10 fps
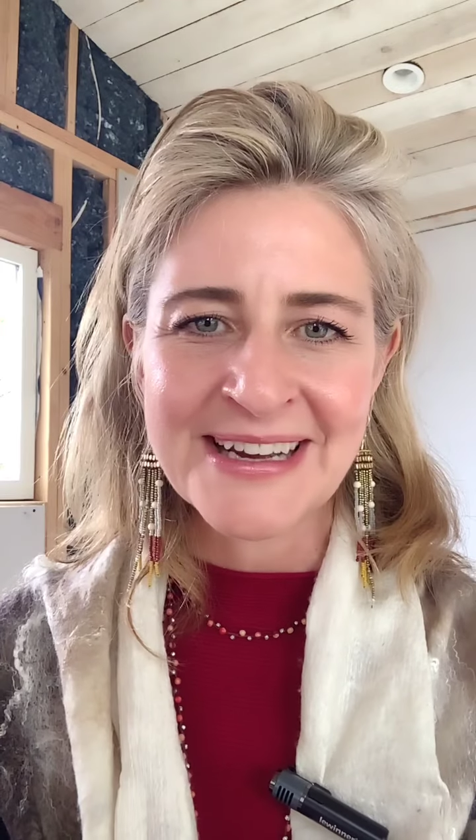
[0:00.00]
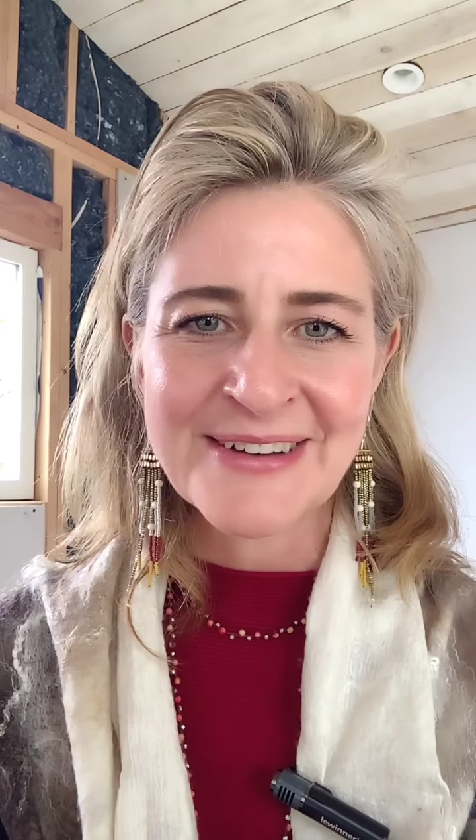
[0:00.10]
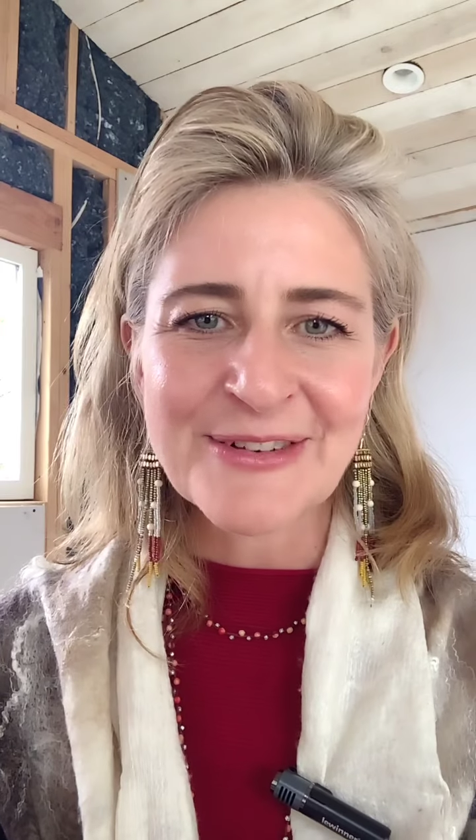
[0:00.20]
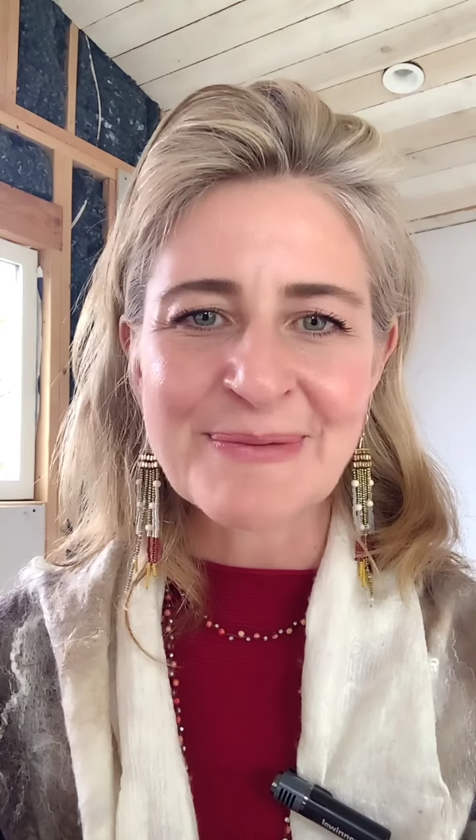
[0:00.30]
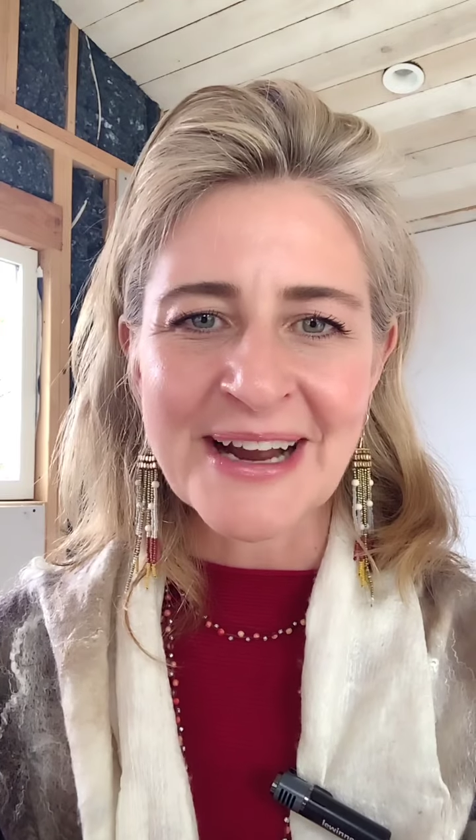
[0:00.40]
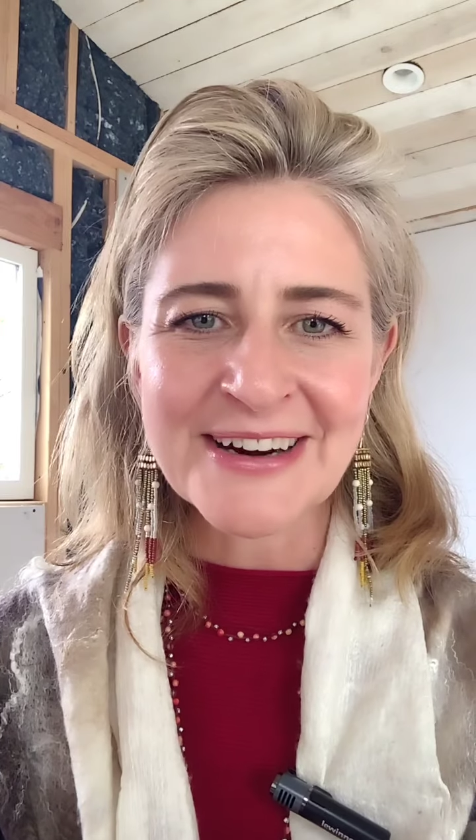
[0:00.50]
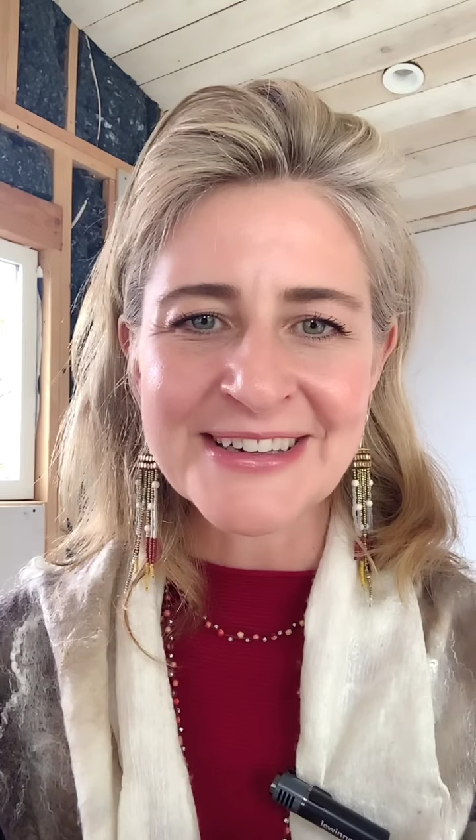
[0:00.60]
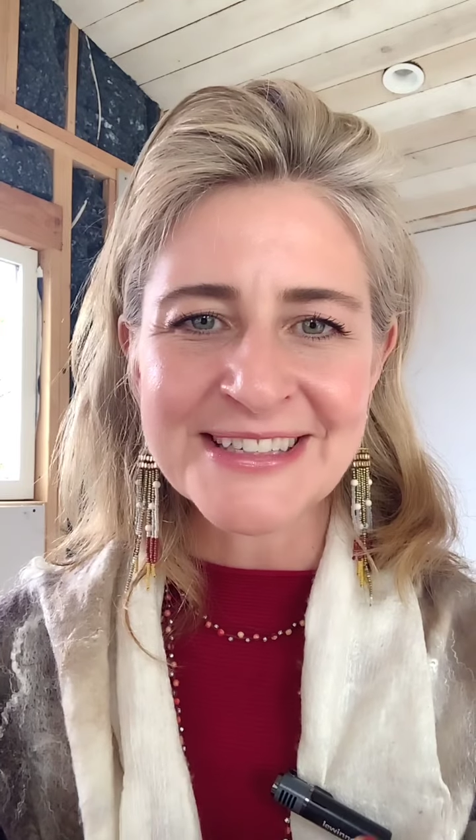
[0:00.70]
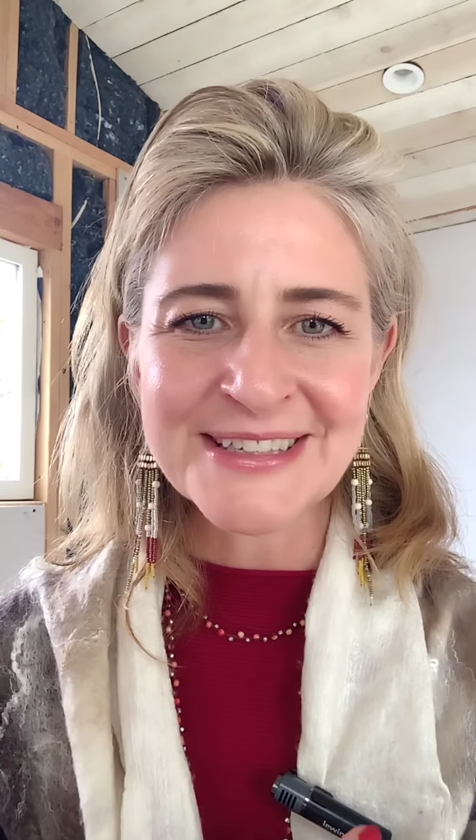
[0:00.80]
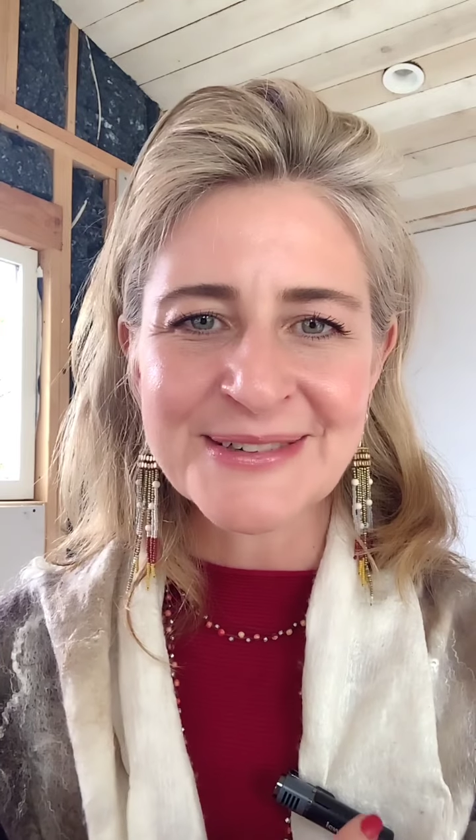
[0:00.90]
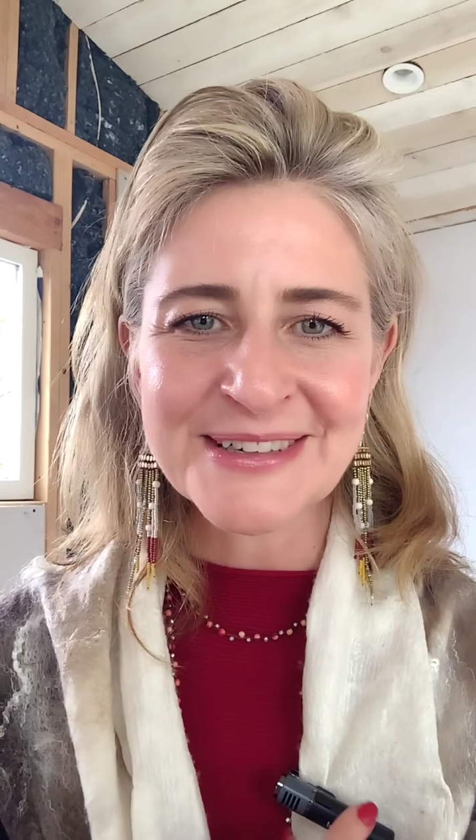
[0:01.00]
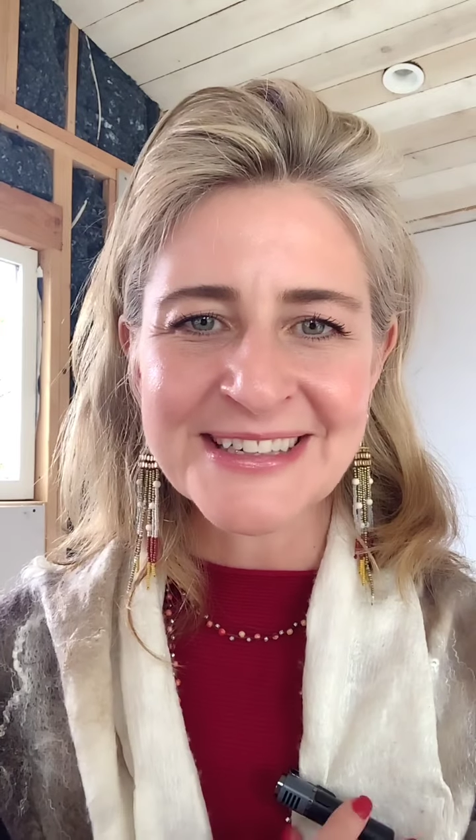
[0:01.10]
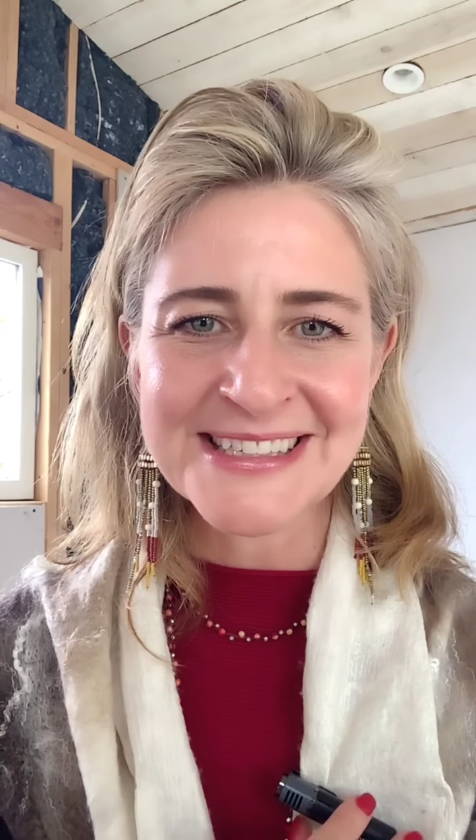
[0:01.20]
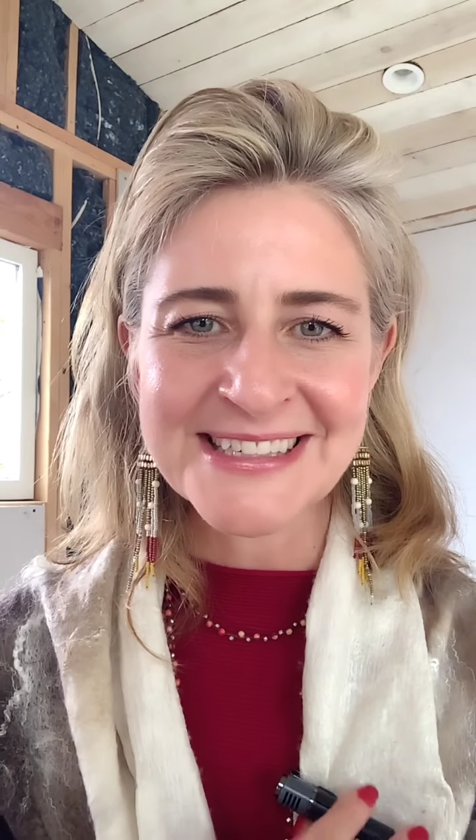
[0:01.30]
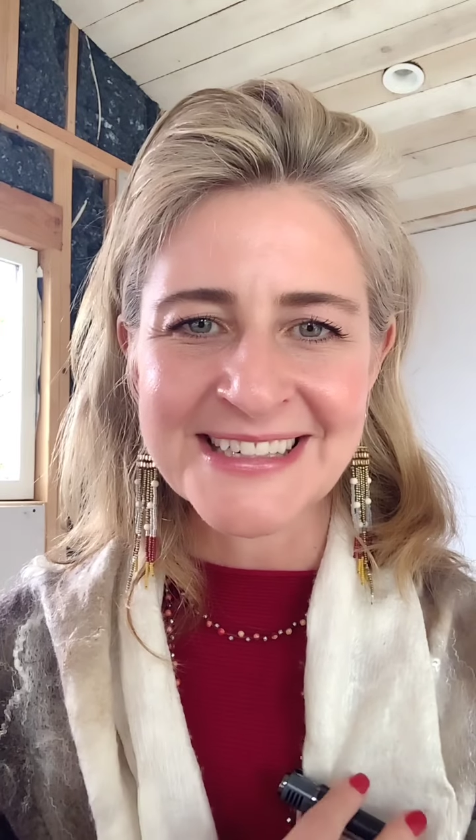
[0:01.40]
From my heart to
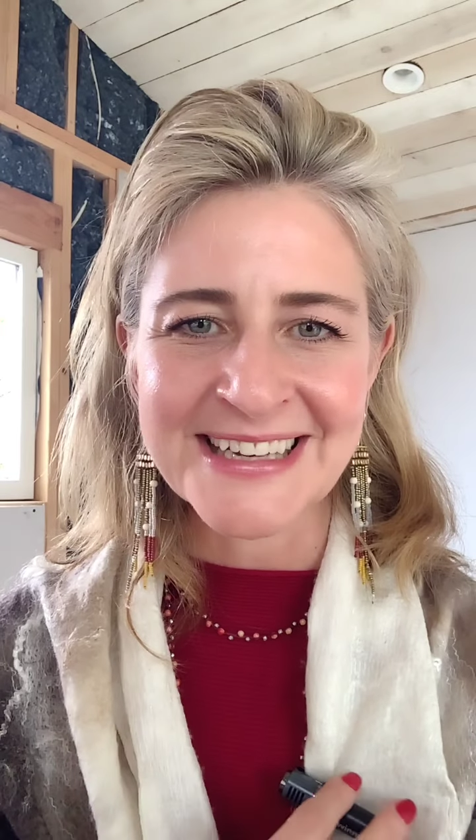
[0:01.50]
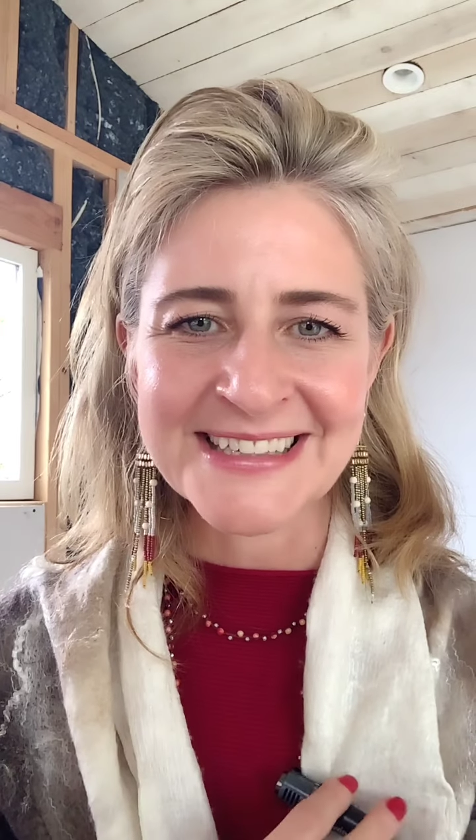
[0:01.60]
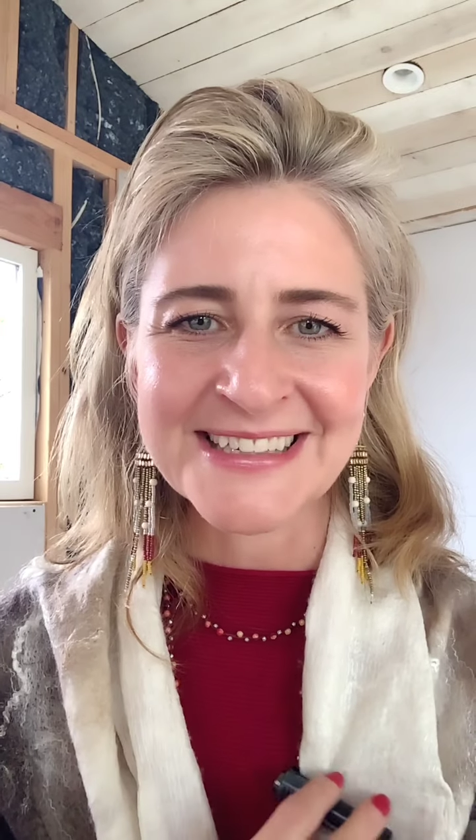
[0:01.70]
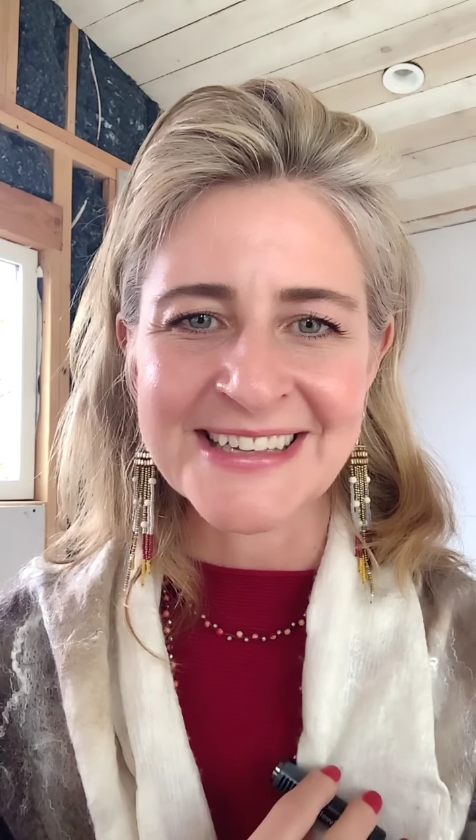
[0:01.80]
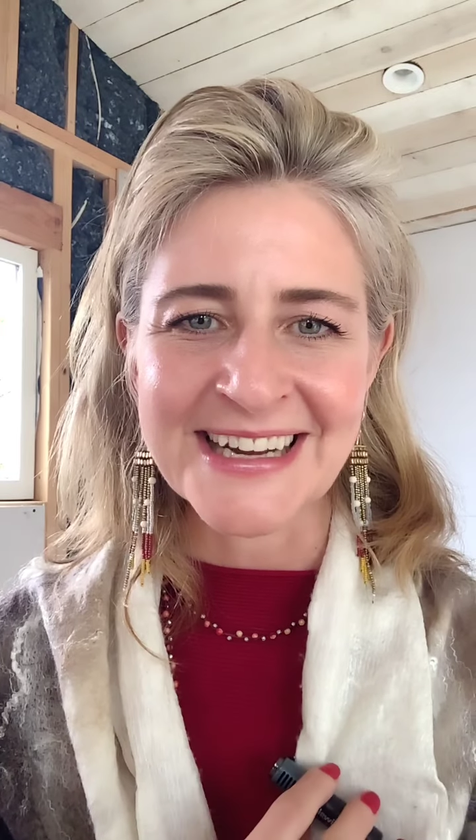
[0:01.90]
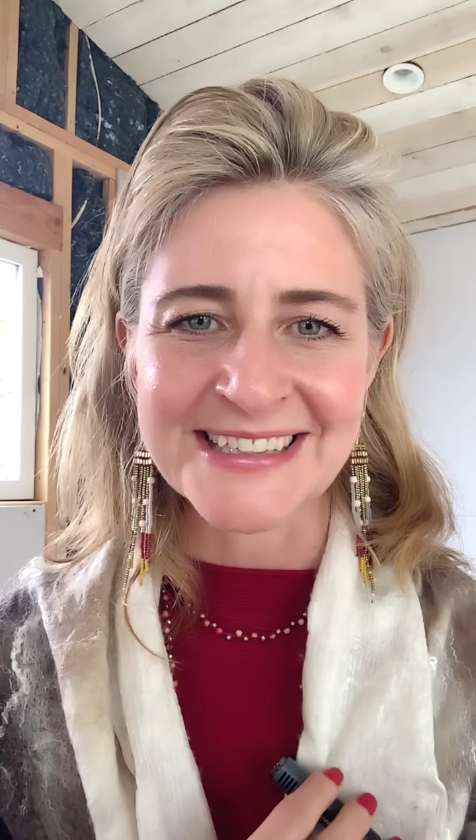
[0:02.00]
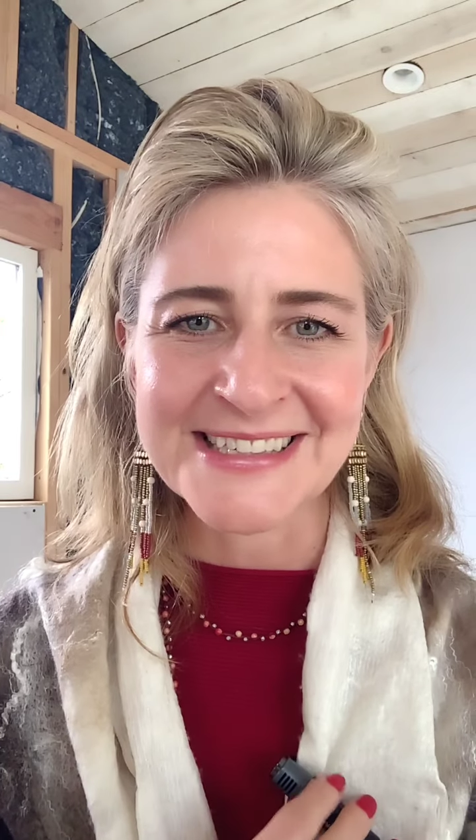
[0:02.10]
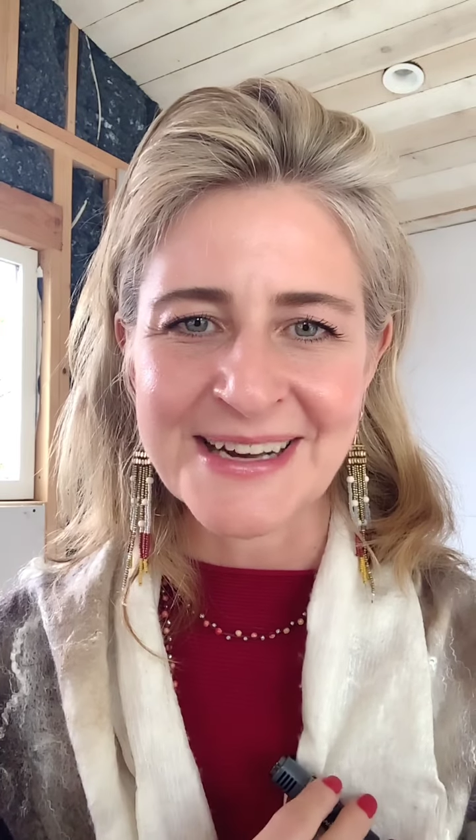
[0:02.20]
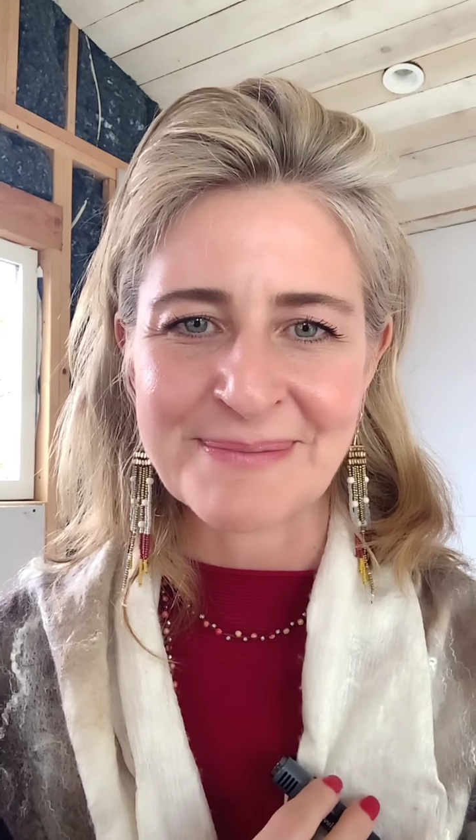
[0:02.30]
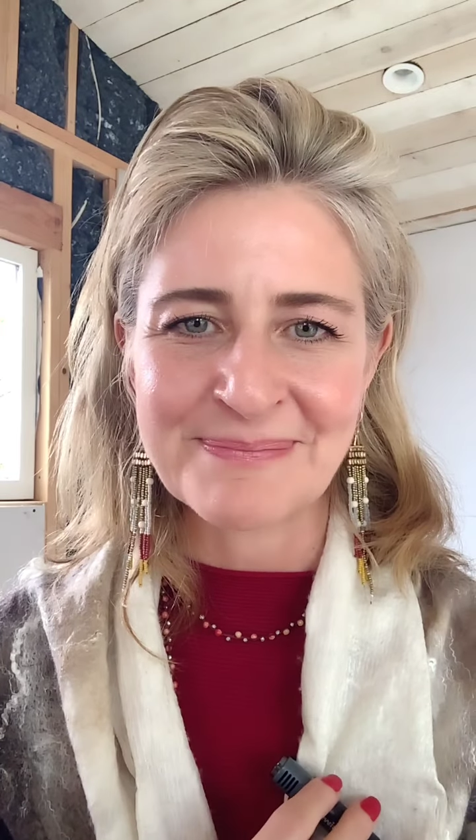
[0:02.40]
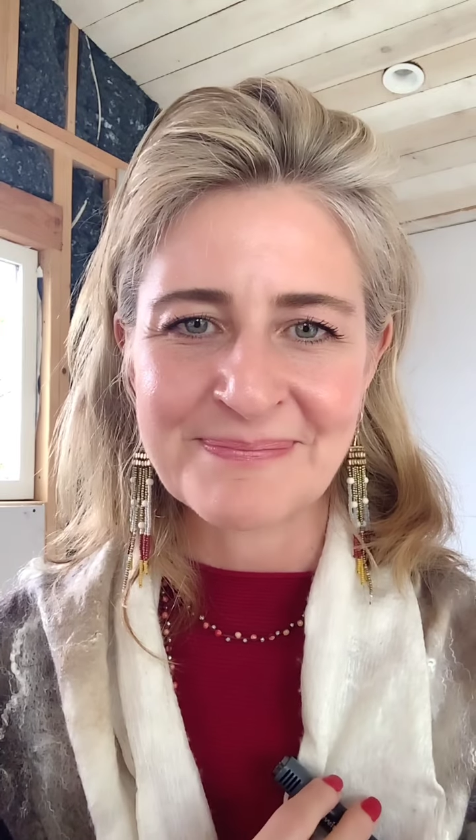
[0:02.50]
yours, and until next time.